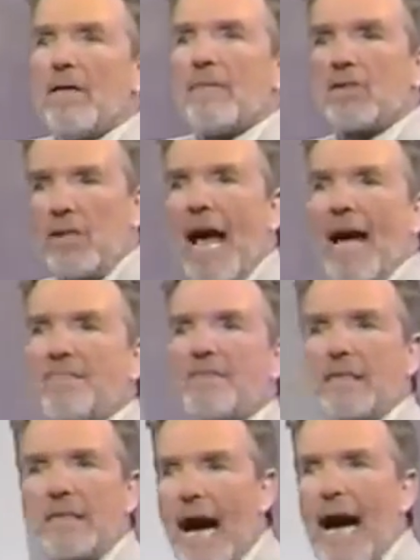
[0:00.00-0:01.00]
that you have
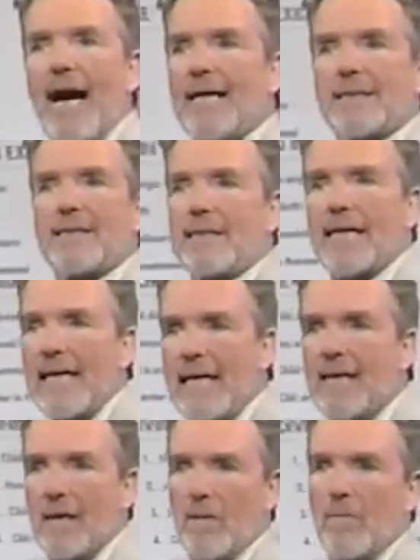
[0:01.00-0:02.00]
to die to the
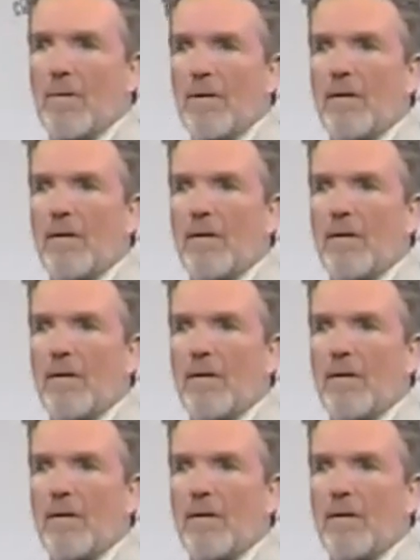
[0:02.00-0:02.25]
ego.